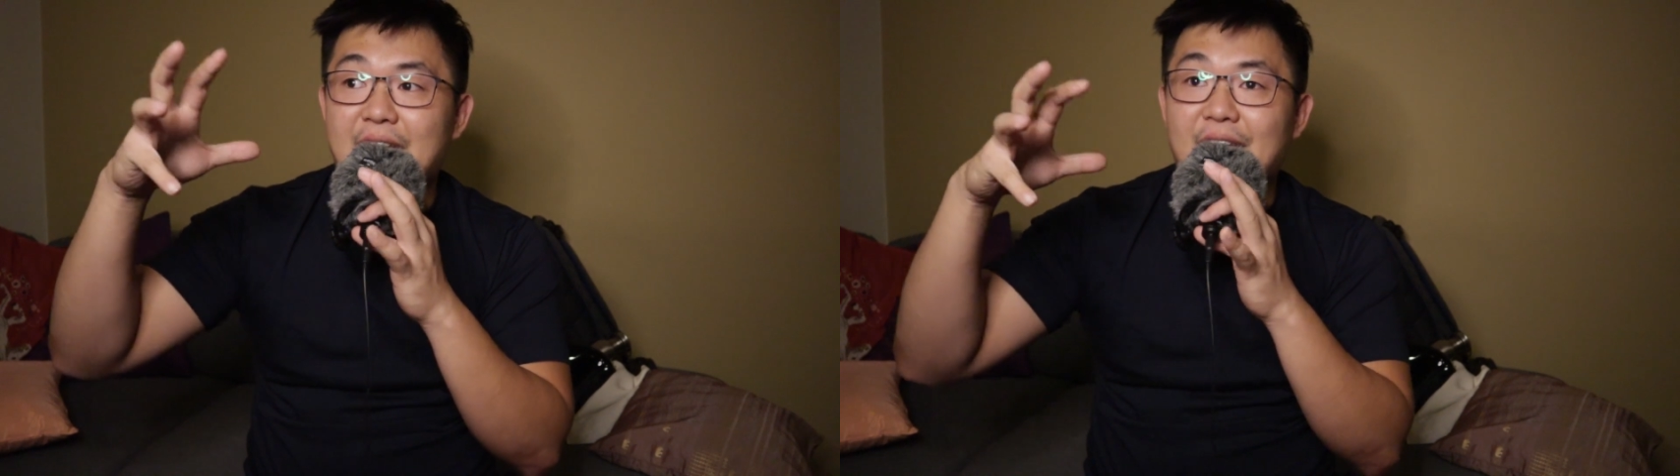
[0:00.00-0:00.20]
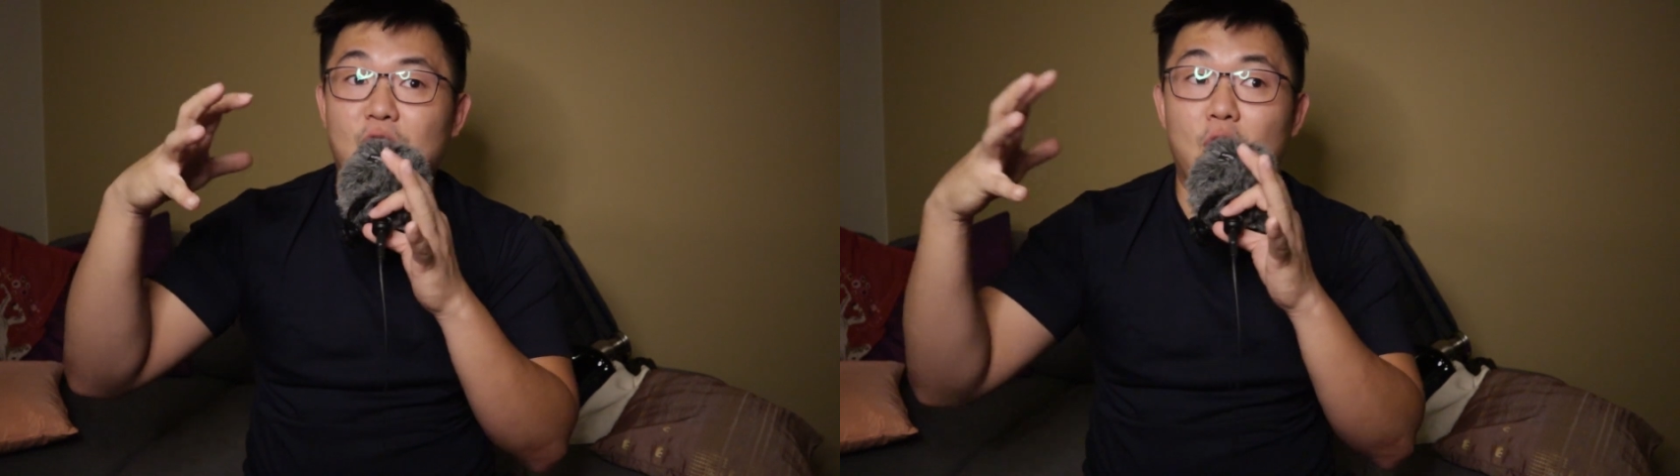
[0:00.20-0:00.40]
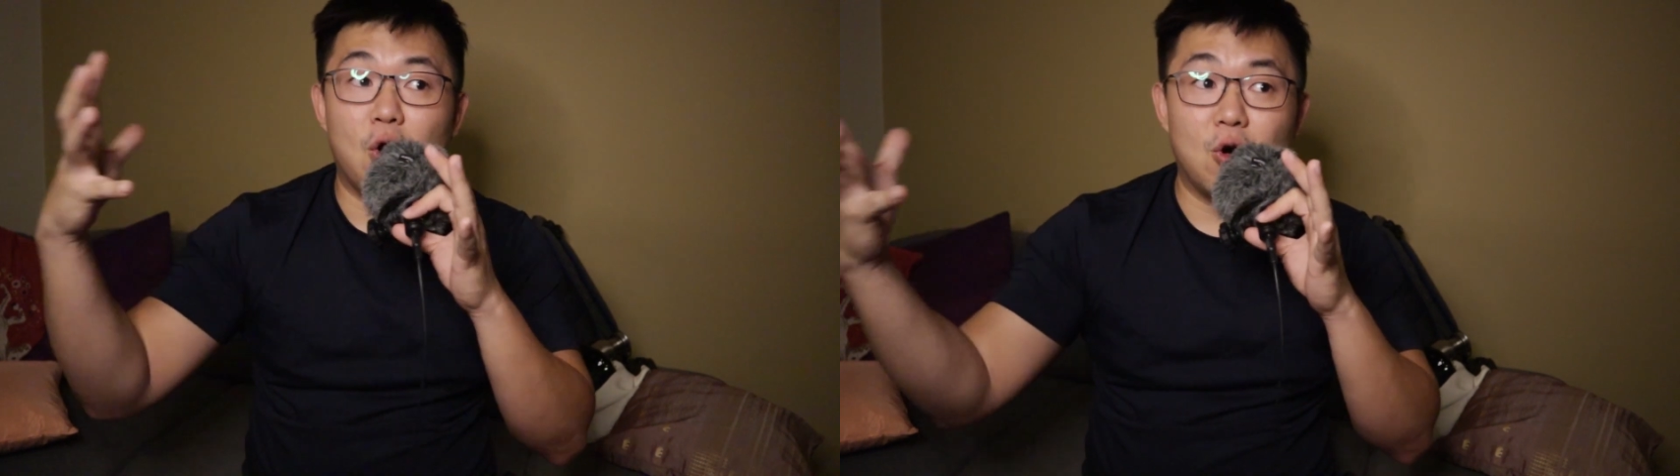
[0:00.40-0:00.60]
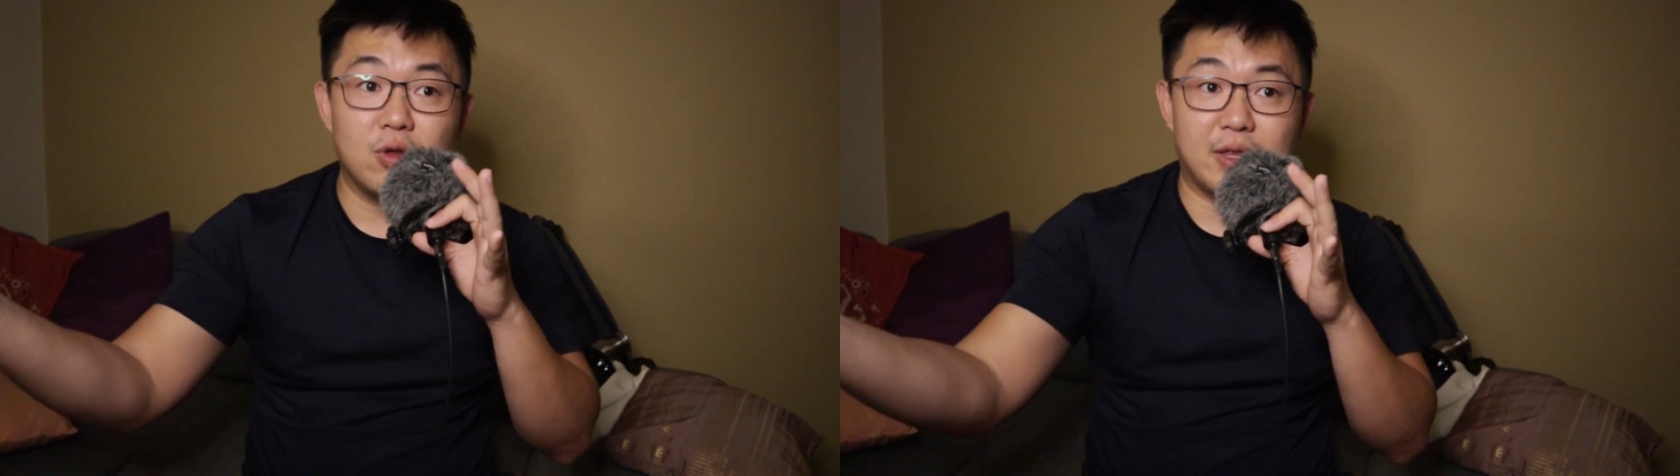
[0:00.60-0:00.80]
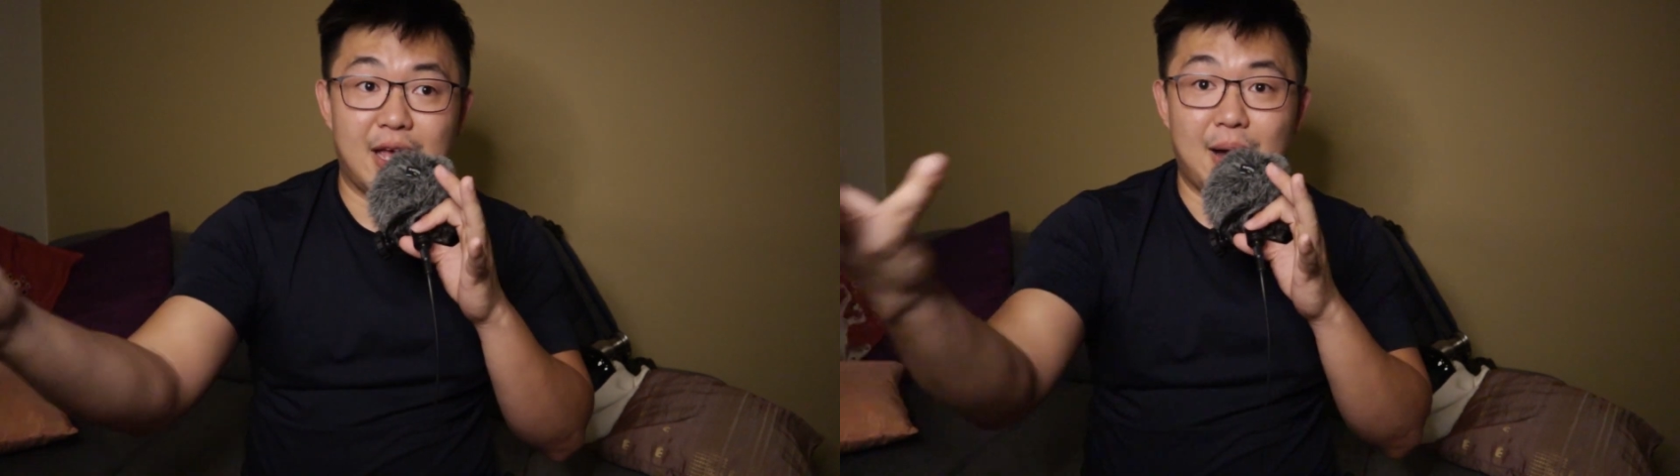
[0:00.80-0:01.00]
and
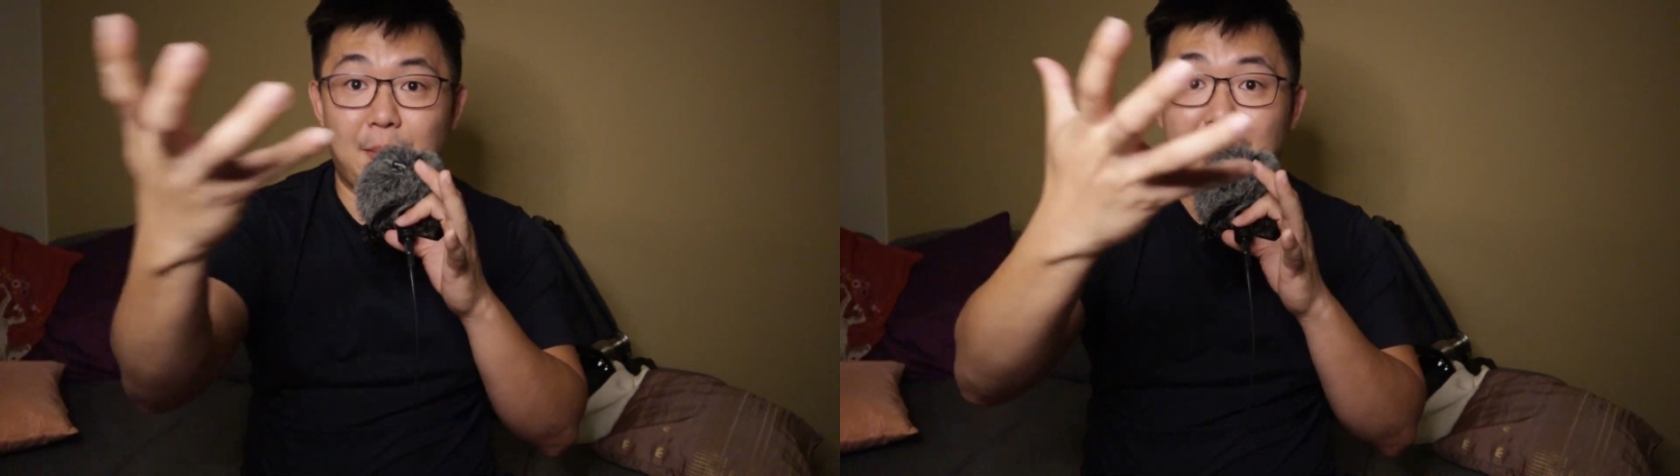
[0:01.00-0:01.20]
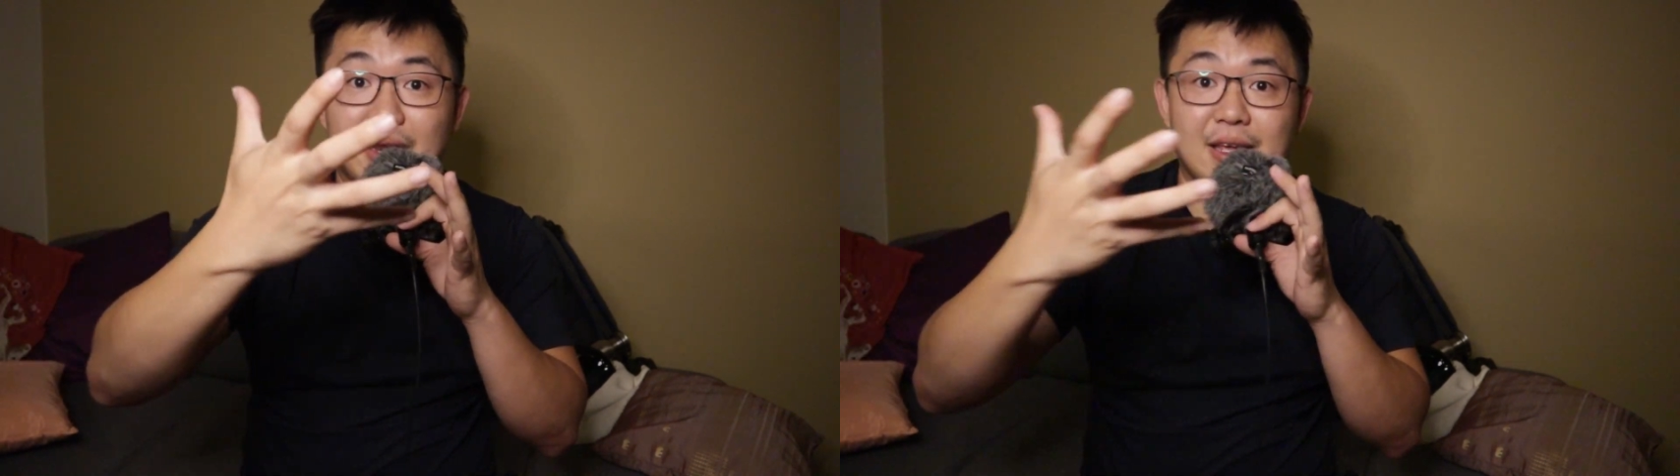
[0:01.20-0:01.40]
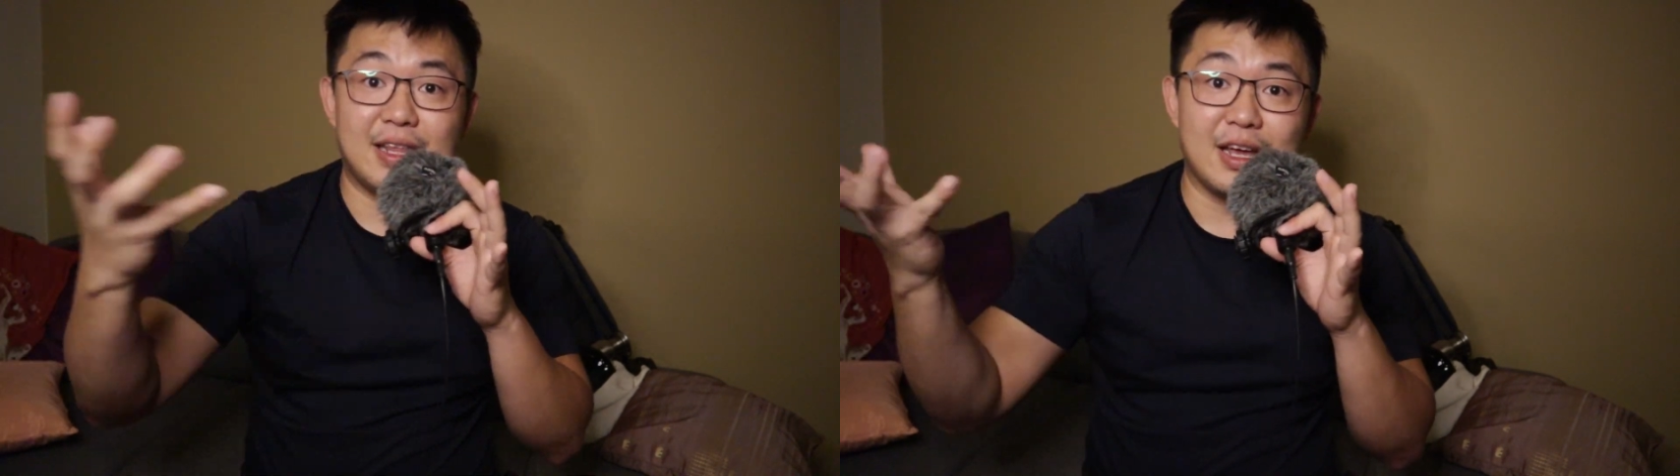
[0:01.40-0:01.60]
all their money,